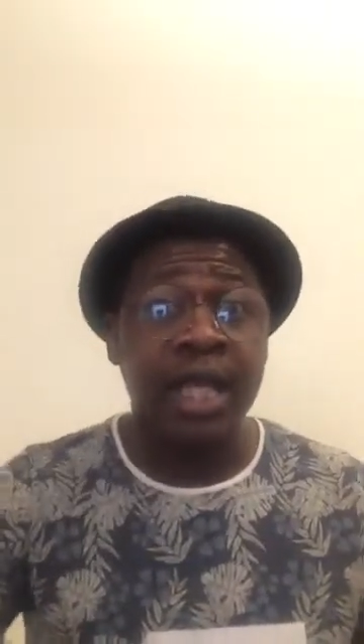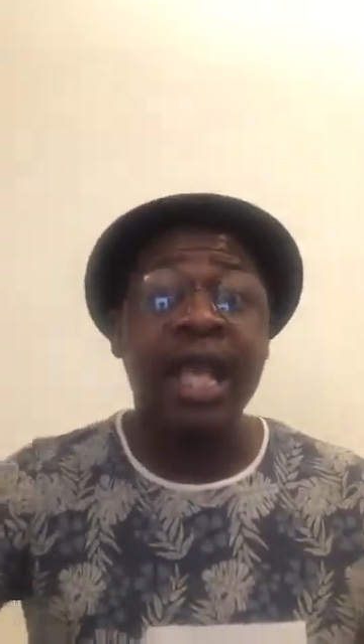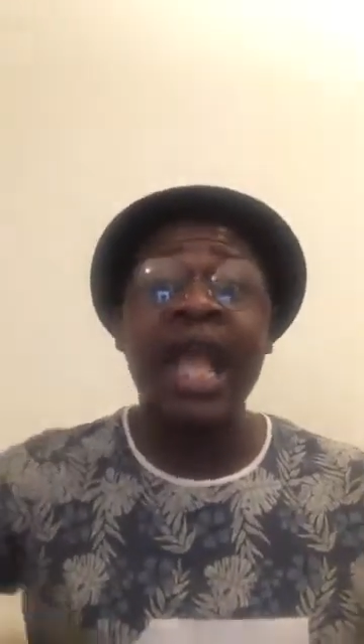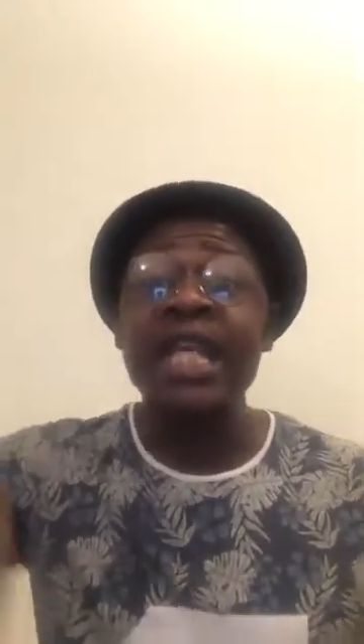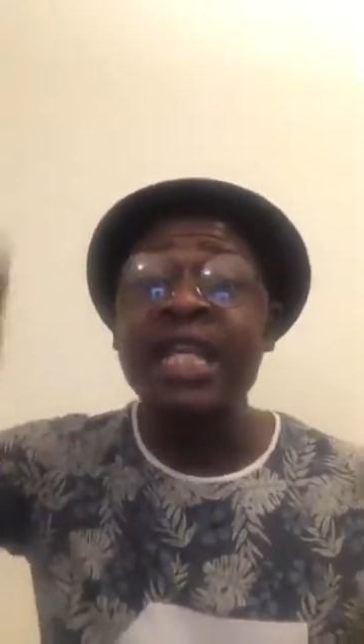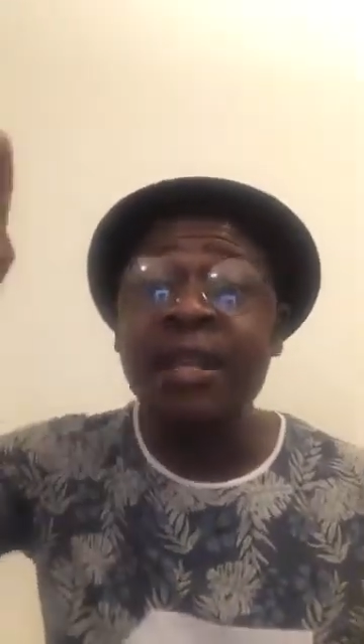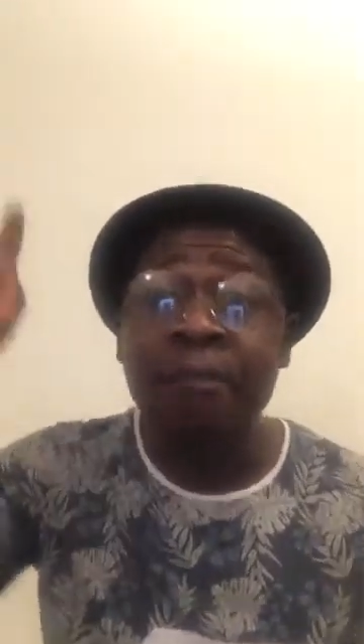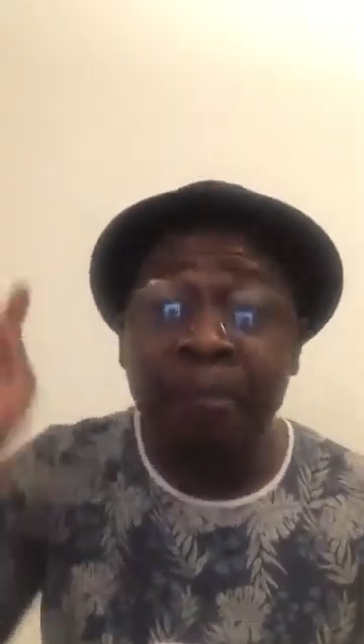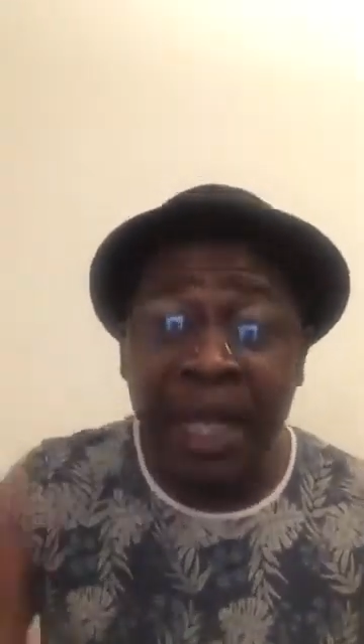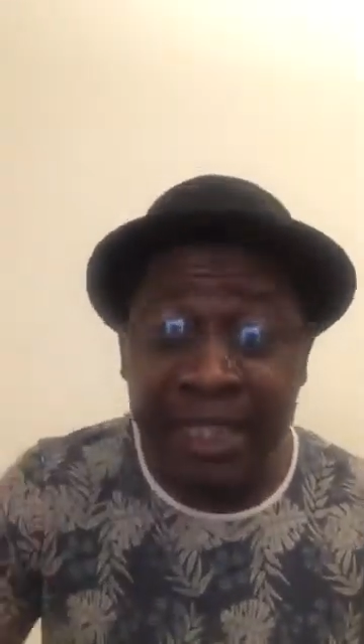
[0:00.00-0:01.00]
Any
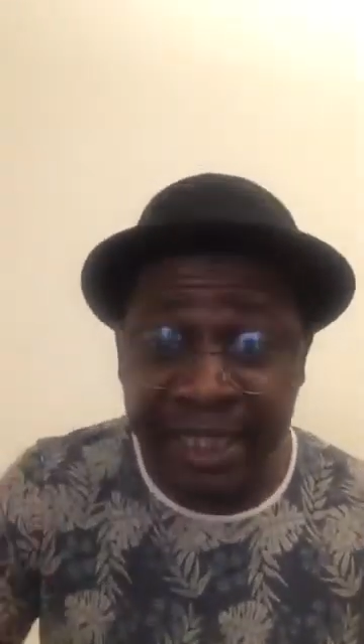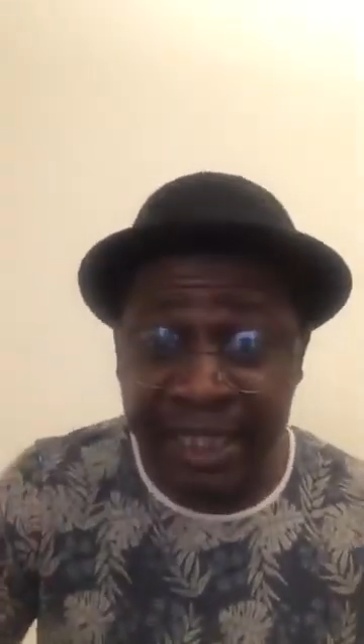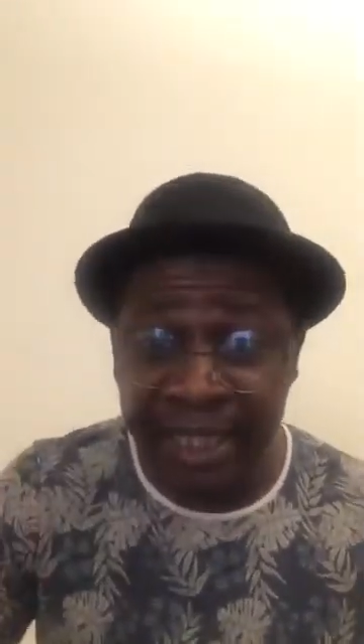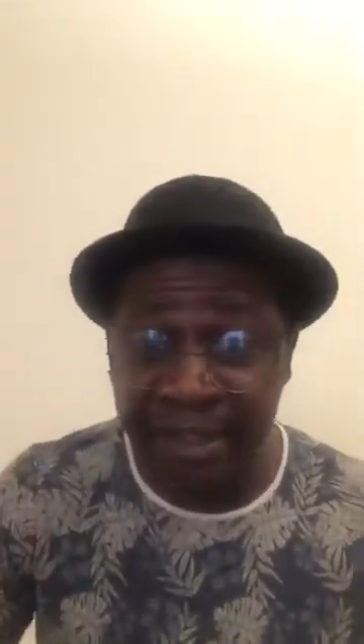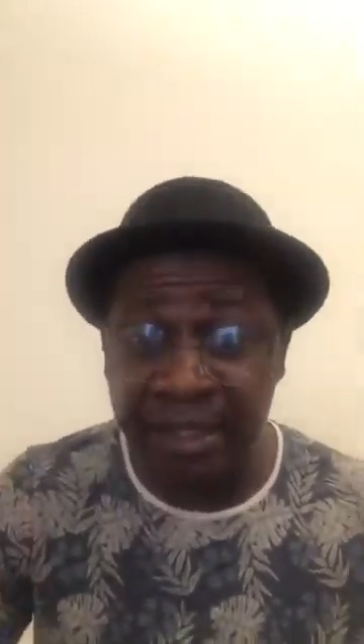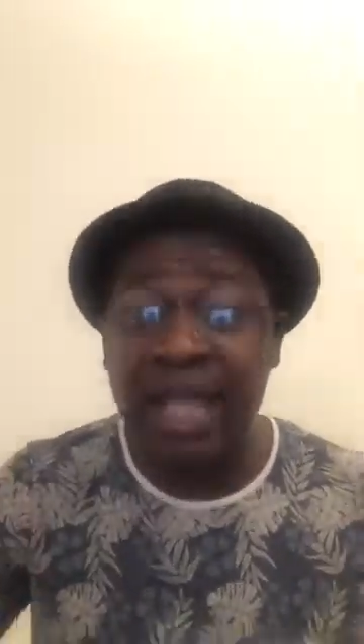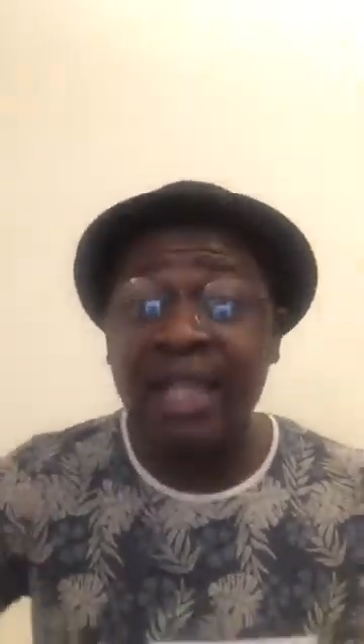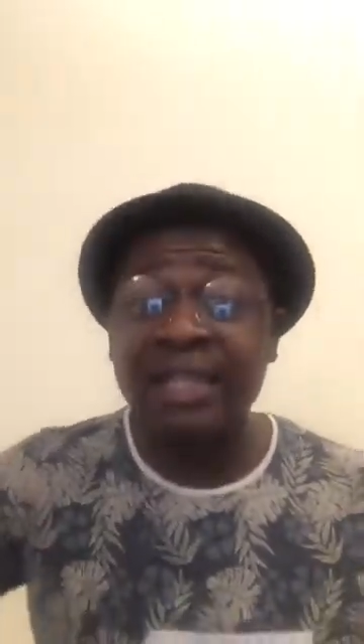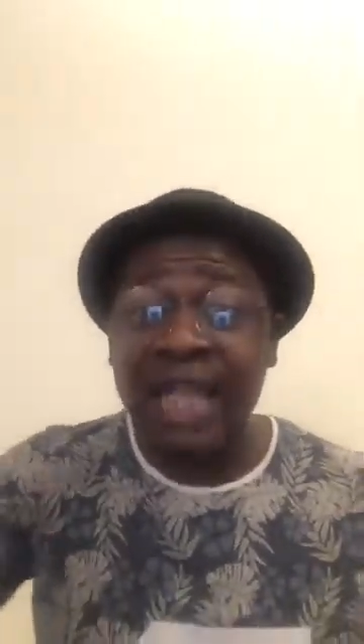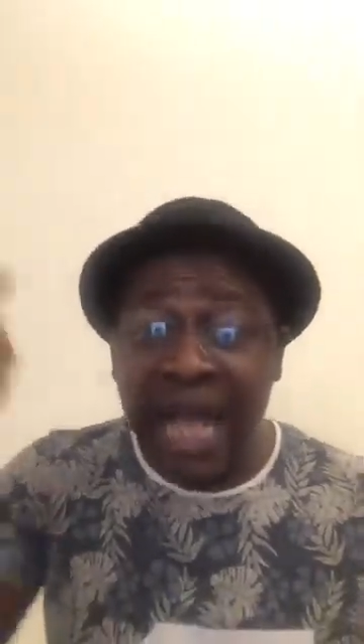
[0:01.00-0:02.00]
person
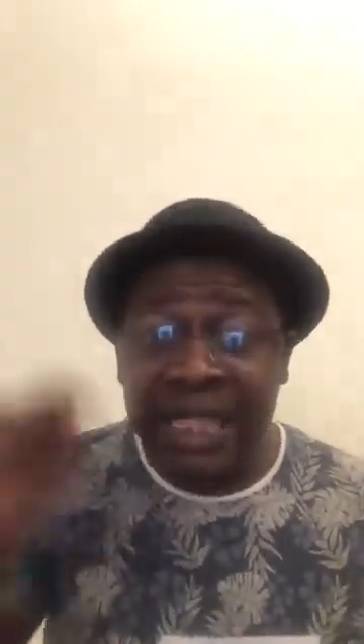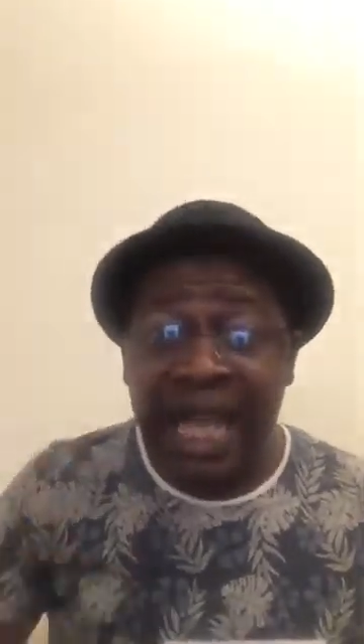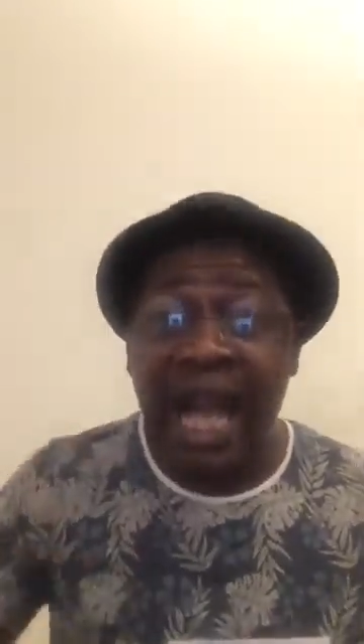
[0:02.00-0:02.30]
that